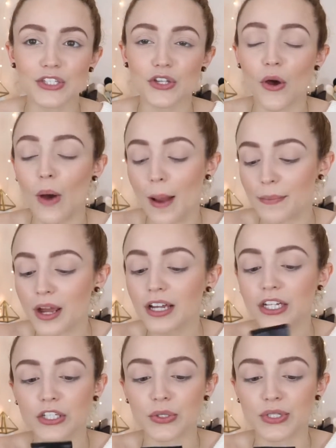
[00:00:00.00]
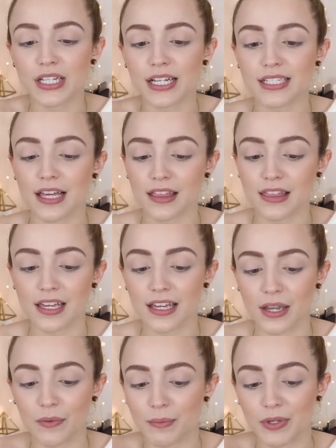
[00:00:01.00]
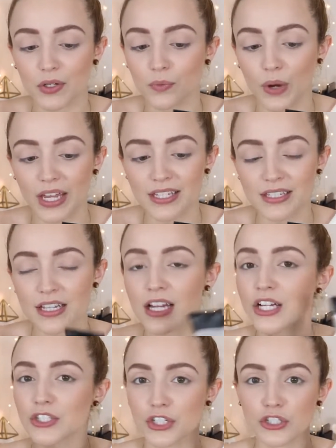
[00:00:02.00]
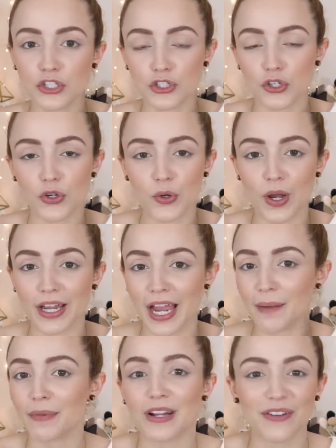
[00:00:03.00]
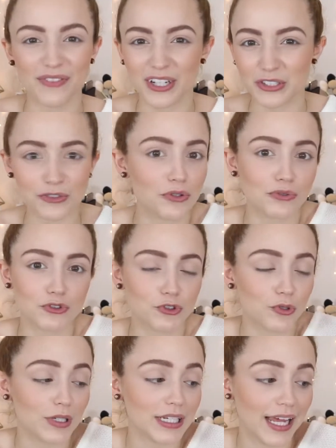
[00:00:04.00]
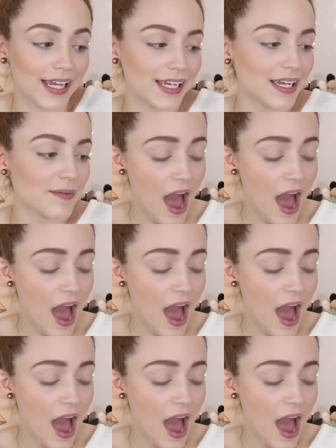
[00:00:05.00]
So I'm not gonna use it because I think it would be a waste just to show you on camera if I don't truly like it.